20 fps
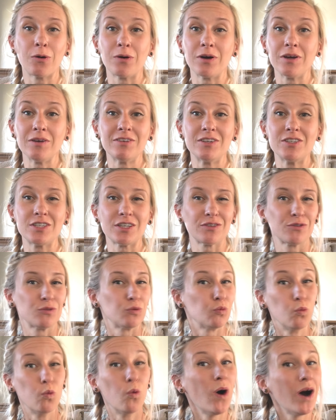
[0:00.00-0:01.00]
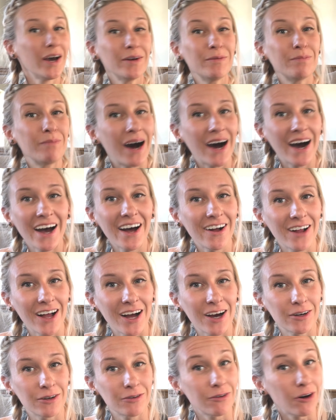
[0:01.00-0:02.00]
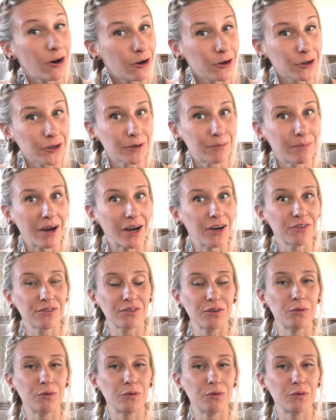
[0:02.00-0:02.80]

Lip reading: even just 1 mile out of all your miles a